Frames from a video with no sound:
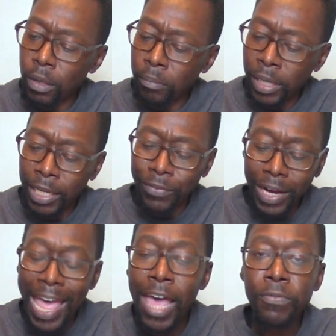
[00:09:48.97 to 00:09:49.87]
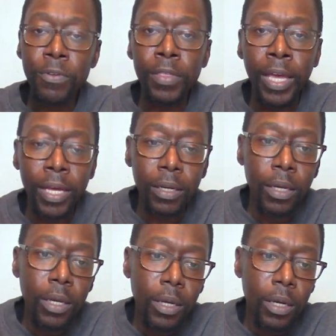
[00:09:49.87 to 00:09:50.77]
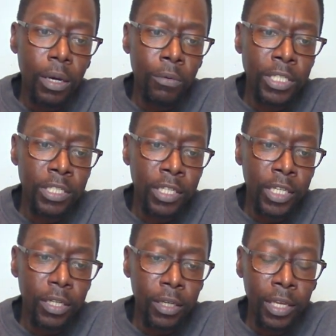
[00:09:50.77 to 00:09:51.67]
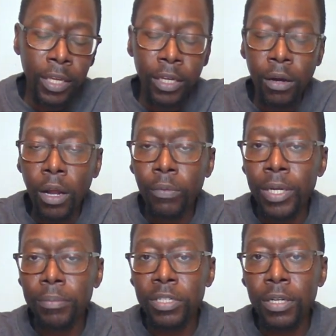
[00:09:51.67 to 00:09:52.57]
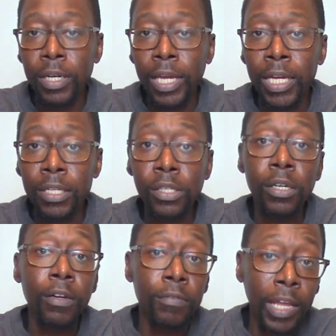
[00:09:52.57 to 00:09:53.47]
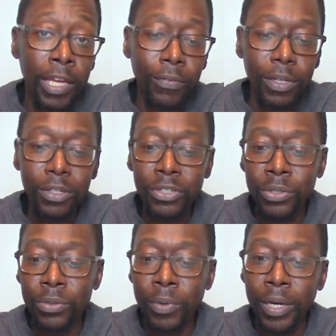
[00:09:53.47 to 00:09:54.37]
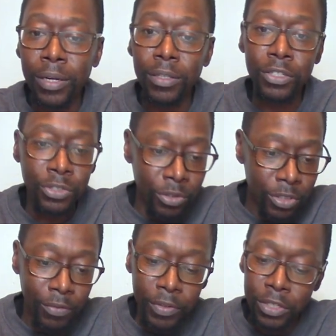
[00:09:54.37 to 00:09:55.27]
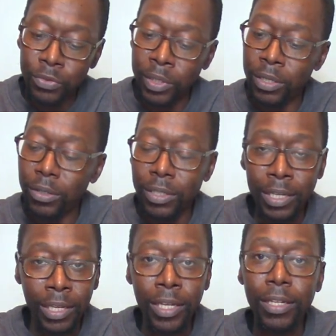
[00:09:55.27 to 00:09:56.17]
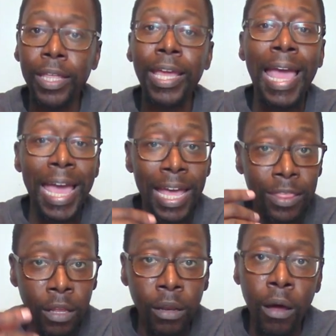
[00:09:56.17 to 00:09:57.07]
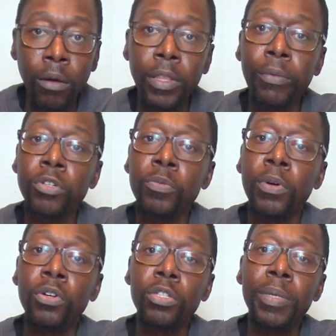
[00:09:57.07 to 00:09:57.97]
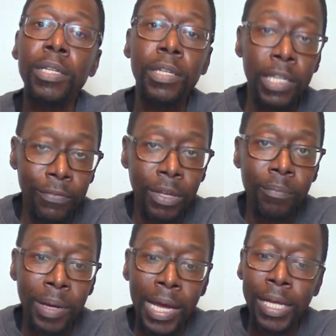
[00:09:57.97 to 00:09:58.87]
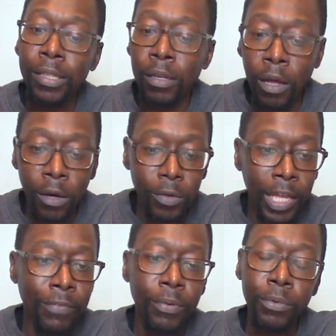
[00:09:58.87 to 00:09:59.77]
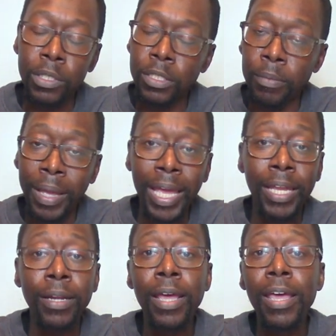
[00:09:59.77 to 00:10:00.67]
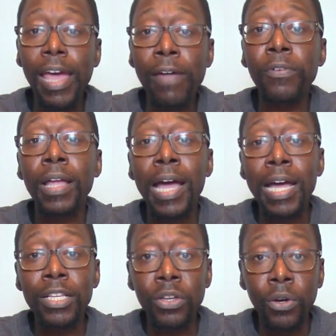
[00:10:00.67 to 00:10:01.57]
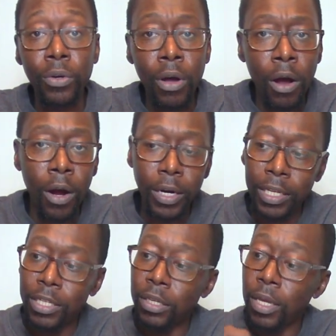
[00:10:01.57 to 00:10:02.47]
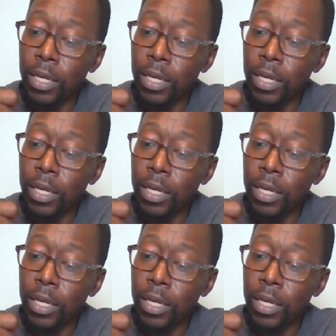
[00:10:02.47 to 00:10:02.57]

But even after that, we see, again, all the way up to the days of David, to where the children of Israel, again, they had the law. They were supposed to be living by the law. David was a man after God's own heart. He